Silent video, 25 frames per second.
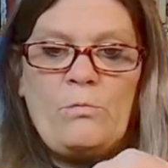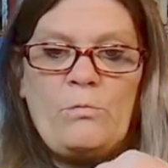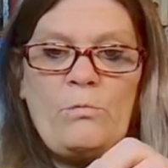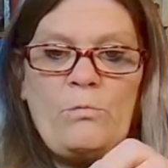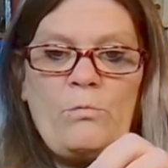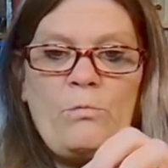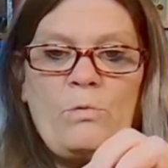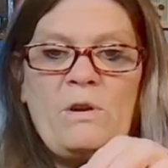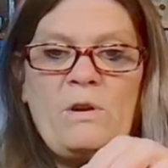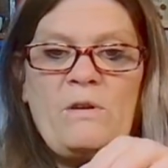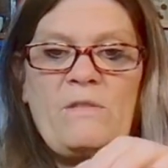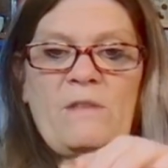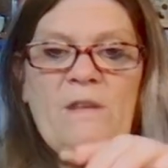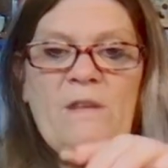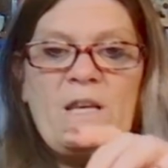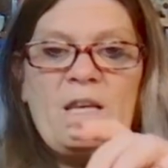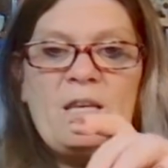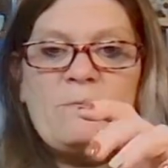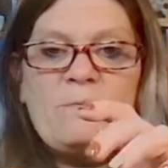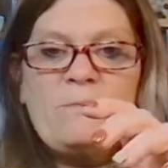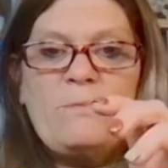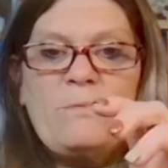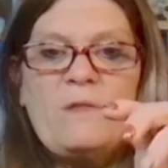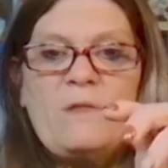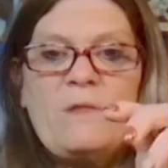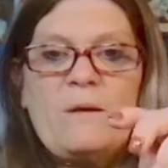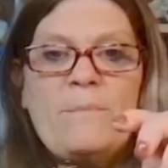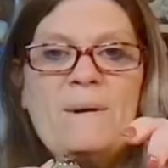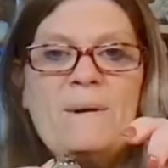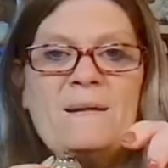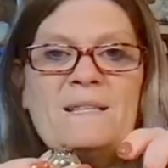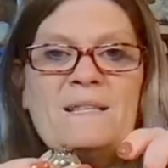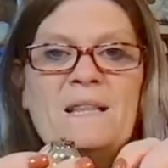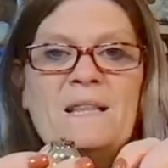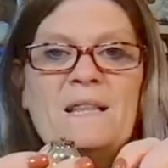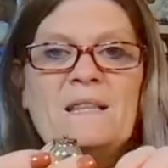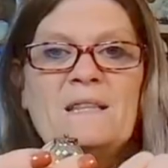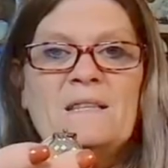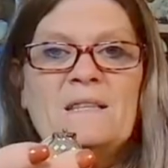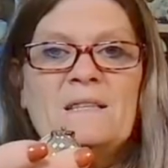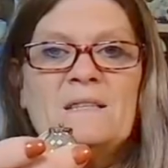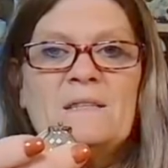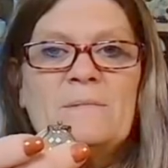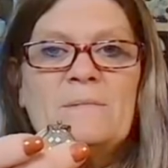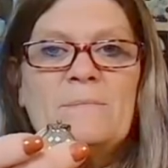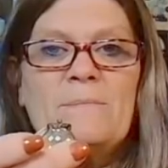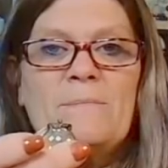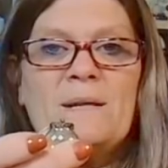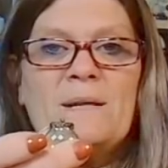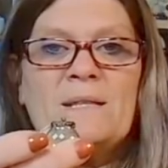one of these with a metal
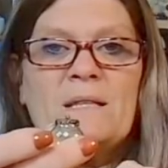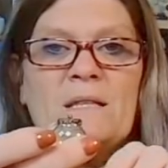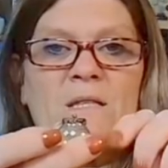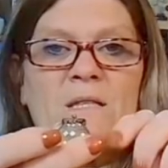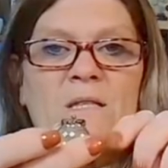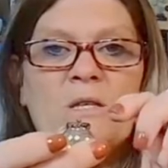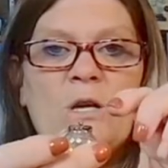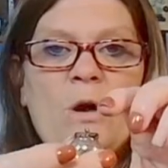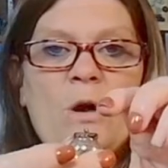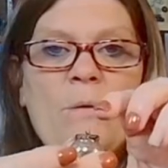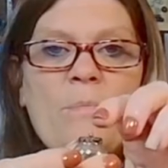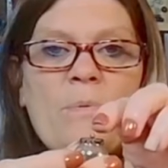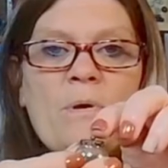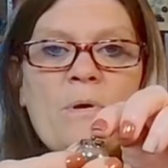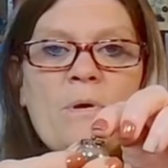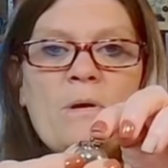top,